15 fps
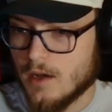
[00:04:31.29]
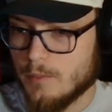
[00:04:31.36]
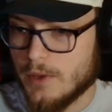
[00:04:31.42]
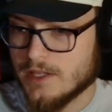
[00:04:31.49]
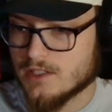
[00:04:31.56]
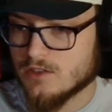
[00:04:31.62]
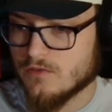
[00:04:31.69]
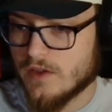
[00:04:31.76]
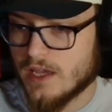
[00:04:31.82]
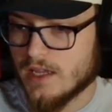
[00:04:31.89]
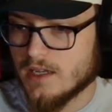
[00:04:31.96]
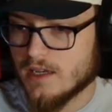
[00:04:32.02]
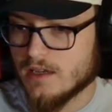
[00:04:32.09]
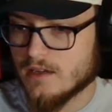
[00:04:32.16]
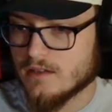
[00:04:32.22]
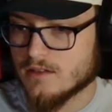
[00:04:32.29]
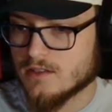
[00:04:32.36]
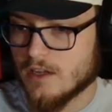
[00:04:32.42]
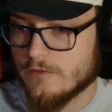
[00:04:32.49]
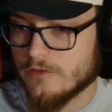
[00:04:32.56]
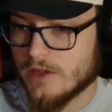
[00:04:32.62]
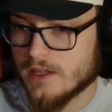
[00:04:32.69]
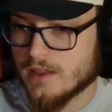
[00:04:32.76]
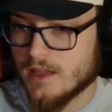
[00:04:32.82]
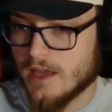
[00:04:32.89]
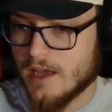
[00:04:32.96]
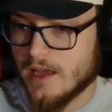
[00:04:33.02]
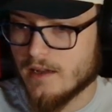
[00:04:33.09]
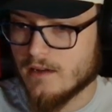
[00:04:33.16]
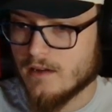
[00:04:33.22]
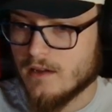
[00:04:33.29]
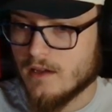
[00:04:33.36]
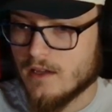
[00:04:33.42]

Pennsylvania, and stuff like that,